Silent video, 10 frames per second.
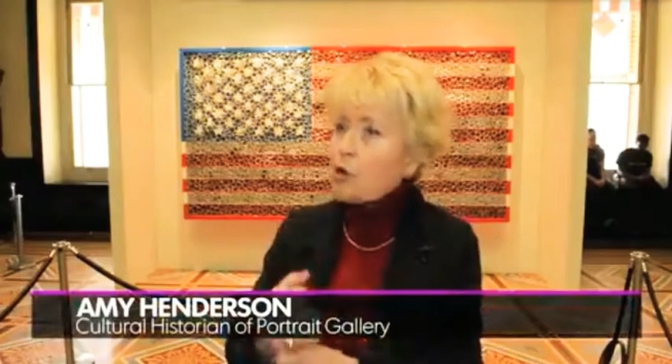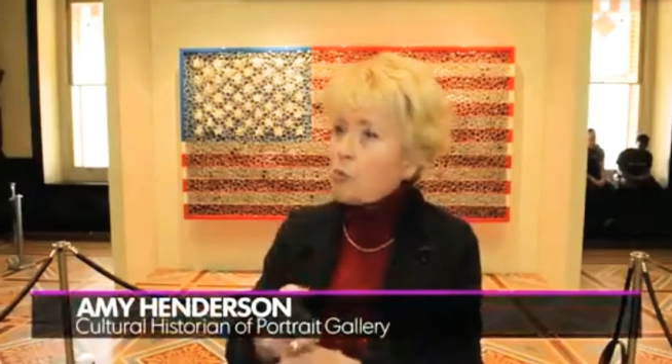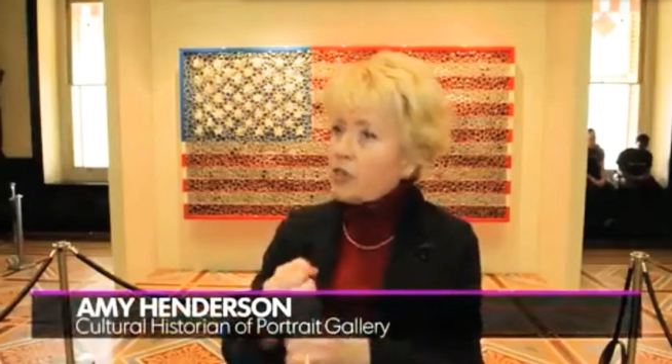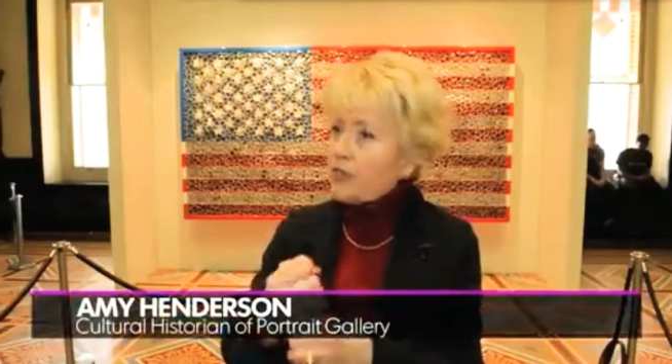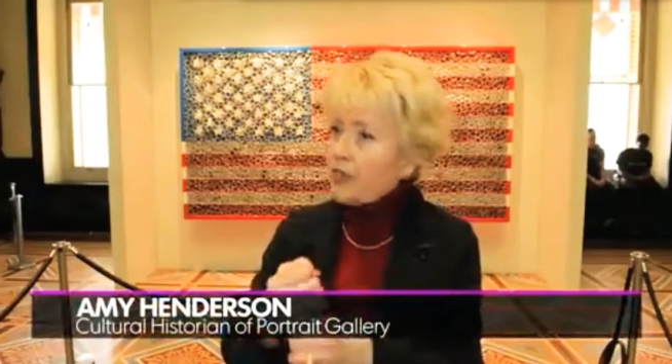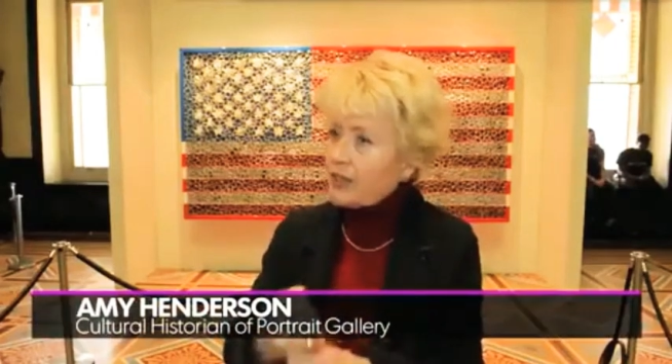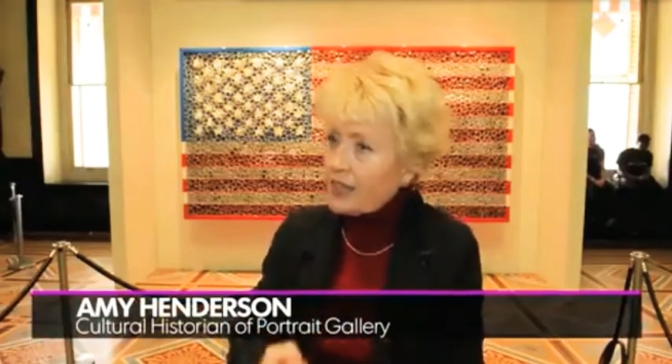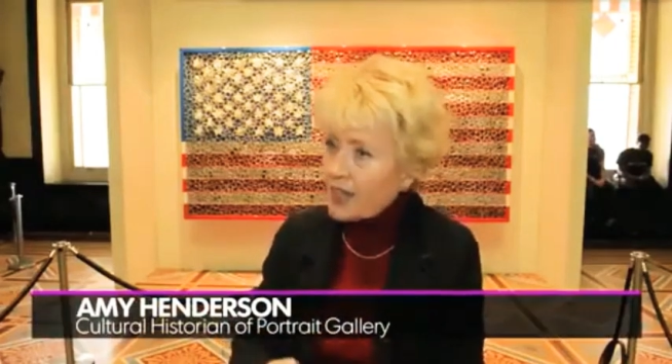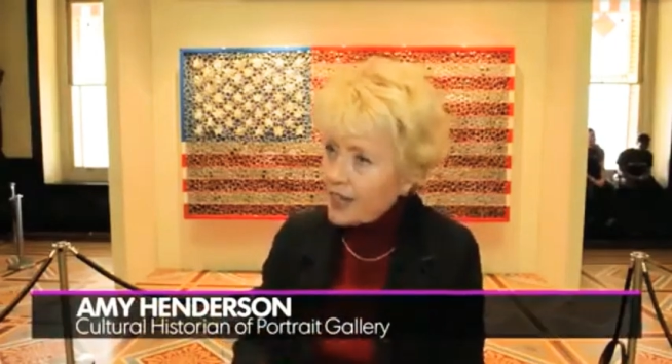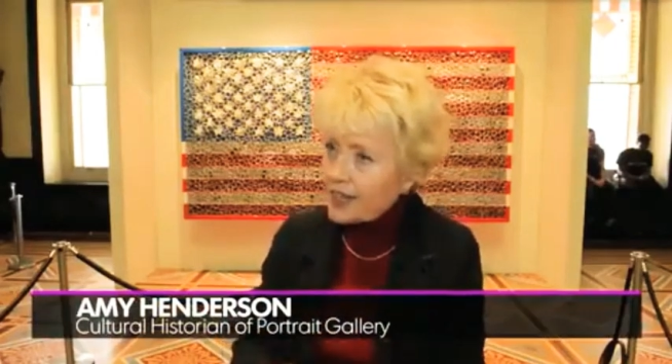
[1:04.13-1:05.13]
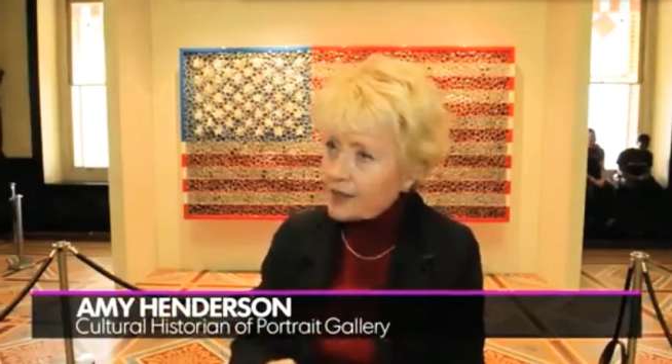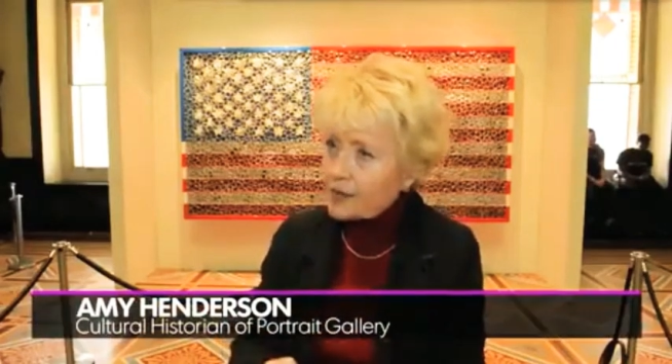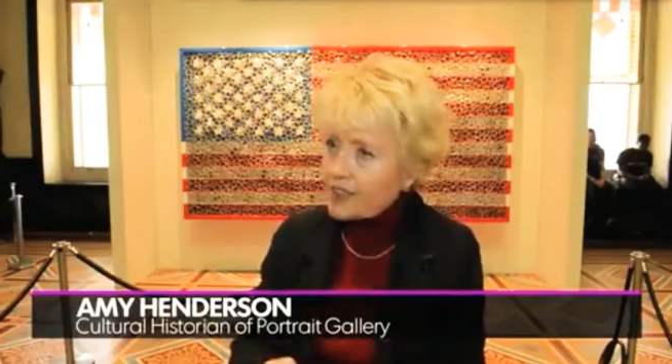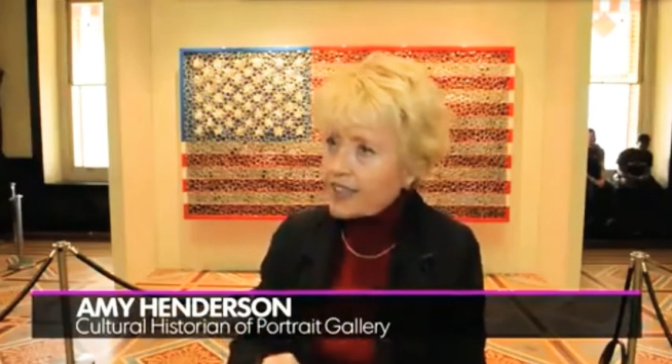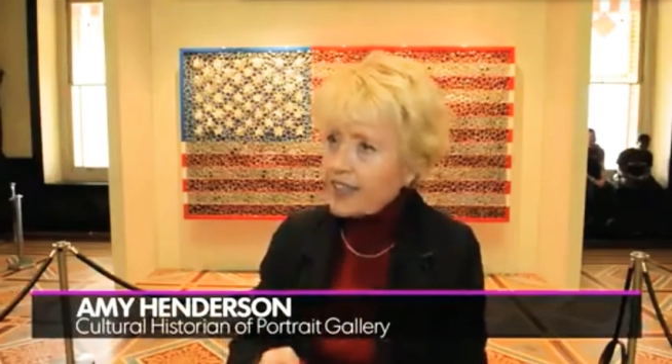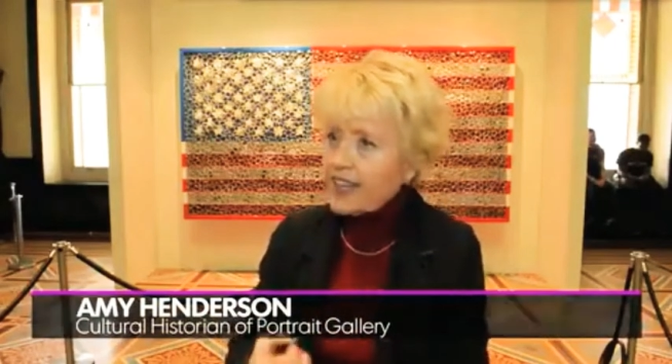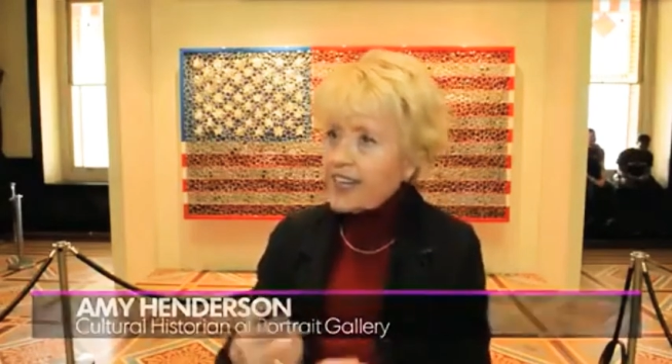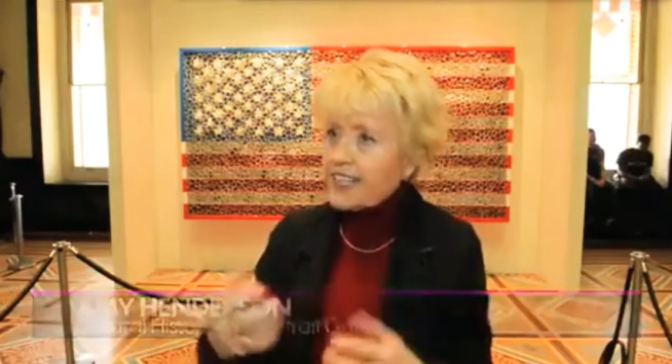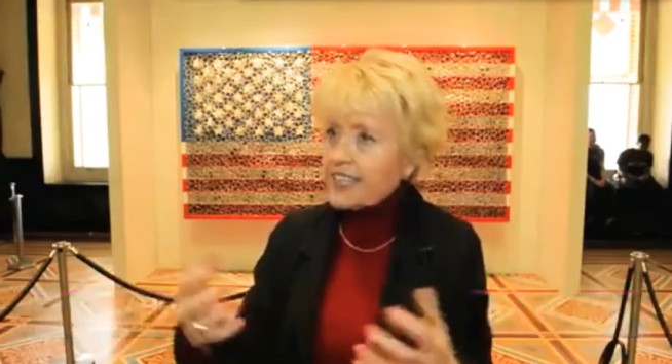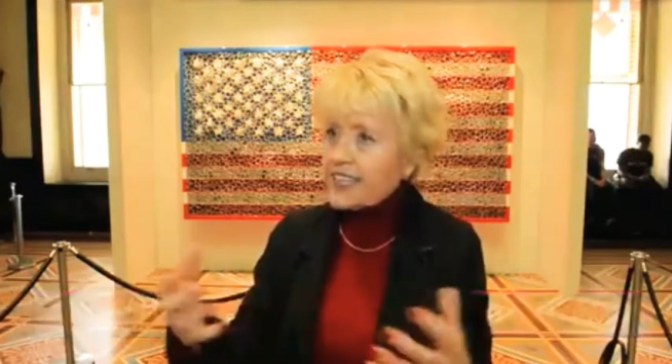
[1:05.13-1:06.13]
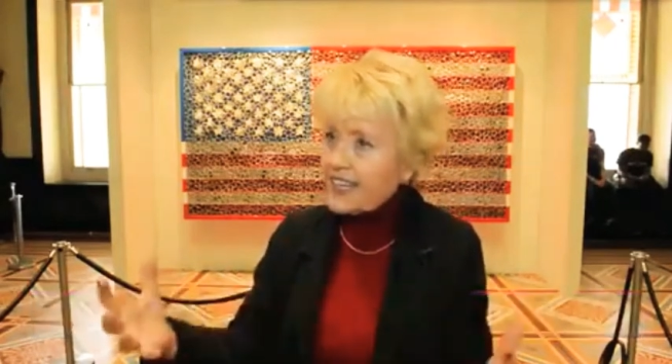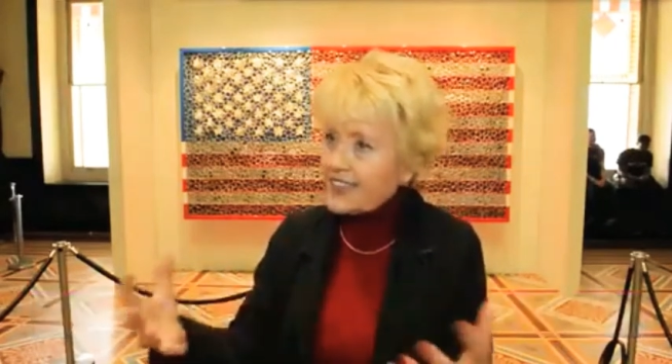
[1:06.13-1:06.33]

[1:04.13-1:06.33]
of our times take that